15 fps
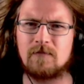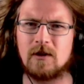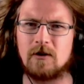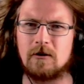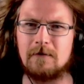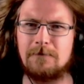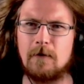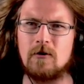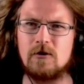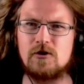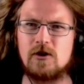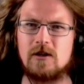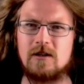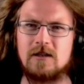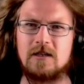
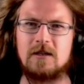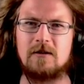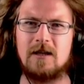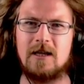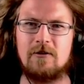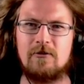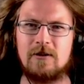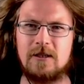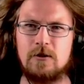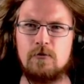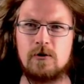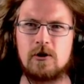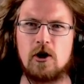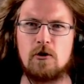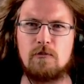unfortunately, here at the
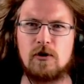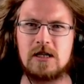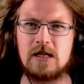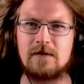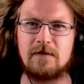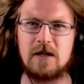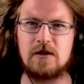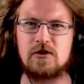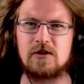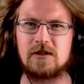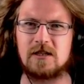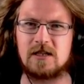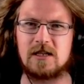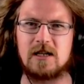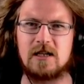Uko Preservation
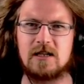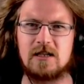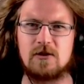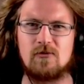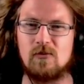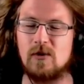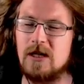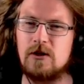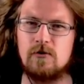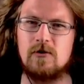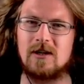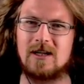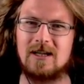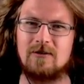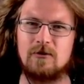Society, we do
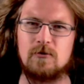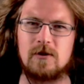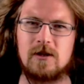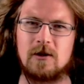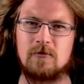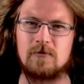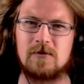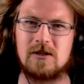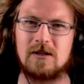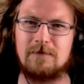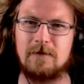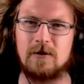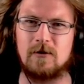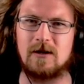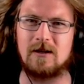not kill Ukos. If
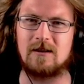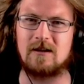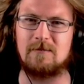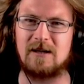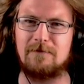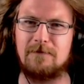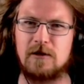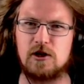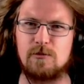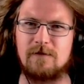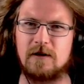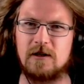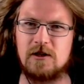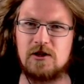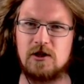you know anything about Finnish
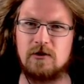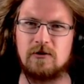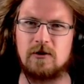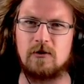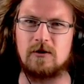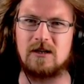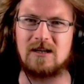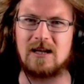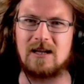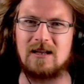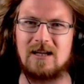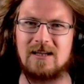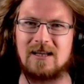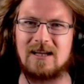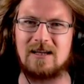mythology, you'll know they're kind of
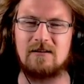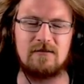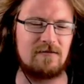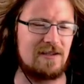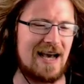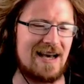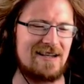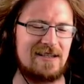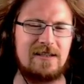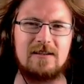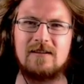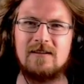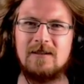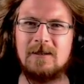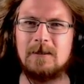like the daddy
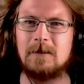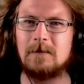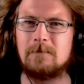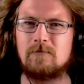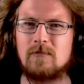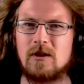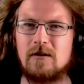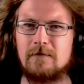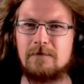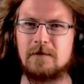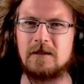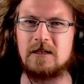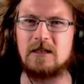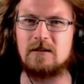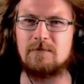of
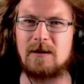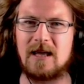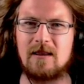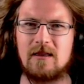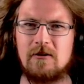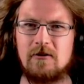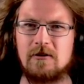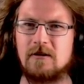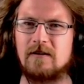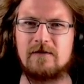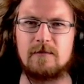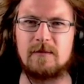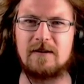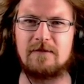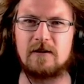the pantheon, of
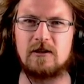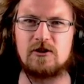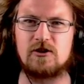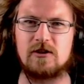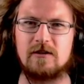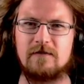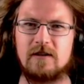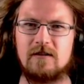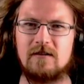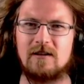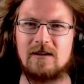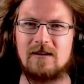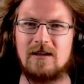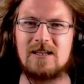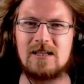the mythology.
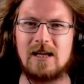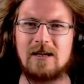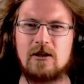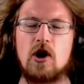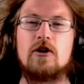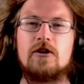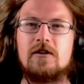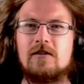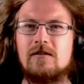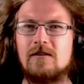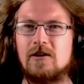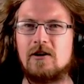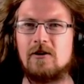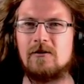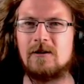He's like God, you
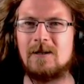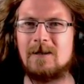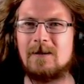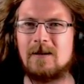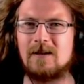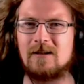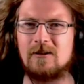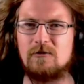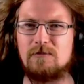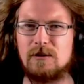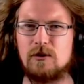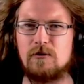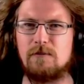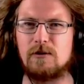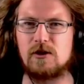know? And little
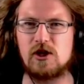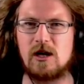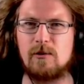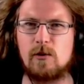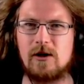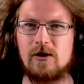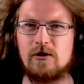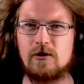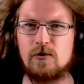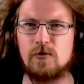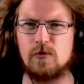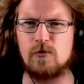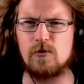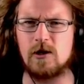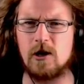blue pajama-wearing dude,
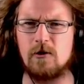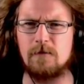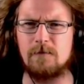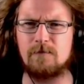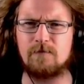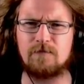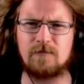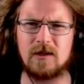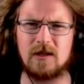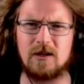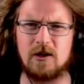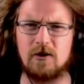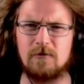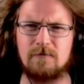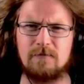Uko, you
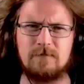know?